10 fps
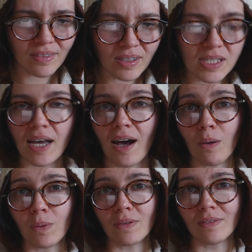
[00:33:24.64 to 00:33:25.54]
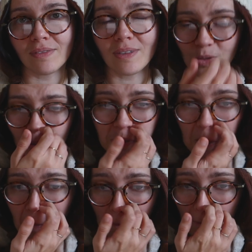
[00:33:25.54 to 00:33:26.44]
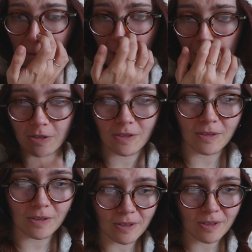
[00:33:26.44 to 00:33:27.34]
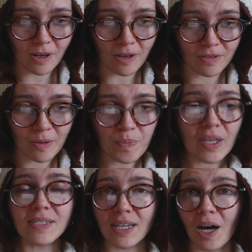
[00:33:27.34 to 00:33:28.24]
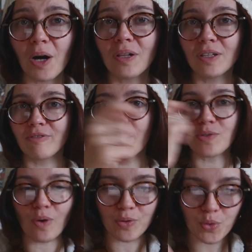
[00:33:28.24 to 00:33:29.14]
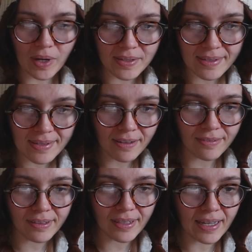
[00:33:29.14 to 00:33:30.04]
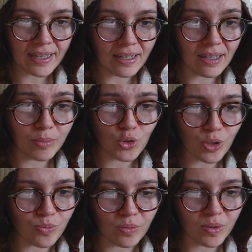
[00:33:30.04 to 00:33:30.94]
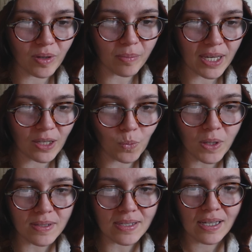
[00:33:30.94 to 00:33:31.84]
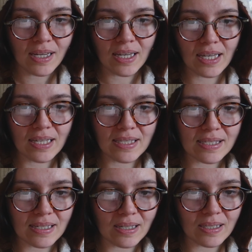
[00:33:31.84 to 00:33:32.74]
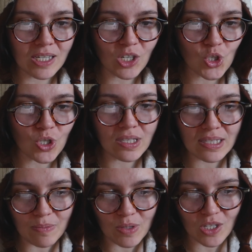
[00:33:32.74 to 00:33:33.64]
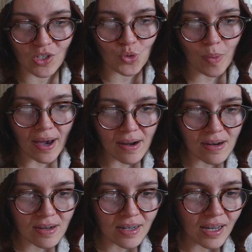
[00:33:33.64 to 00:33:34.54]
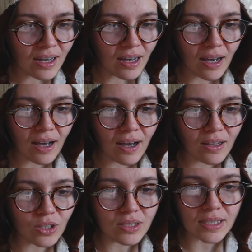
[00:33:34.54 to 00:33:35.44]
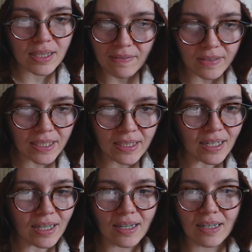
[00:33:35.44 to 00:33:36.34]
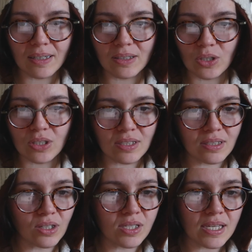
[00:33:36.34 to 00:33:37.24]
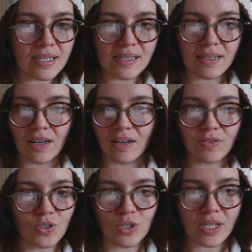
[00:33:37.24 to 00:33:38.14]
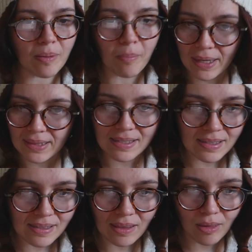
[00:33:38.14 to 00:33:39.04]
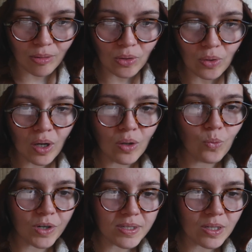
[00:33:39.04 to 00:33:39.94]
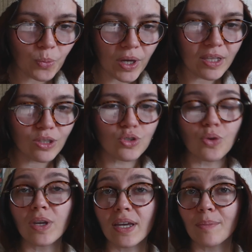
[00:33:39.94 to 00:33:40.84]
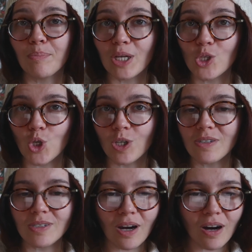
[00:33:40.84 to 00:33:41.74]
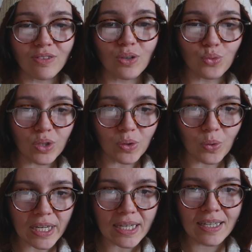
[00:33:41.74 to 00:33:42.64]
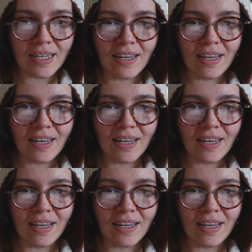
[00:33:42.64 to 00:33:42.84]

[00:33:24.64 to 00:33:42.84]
It's a cowl. It's not a scarf. Or don't consider a scarf. It's a cowl, wraps around twice, I feel like, but you can probably make it once. It's a textured slip stitch pattern. Looks lovely. Looks easy enough to just like mindlessly knit through. Worsted weight, so you get a big chunky scarf real quick.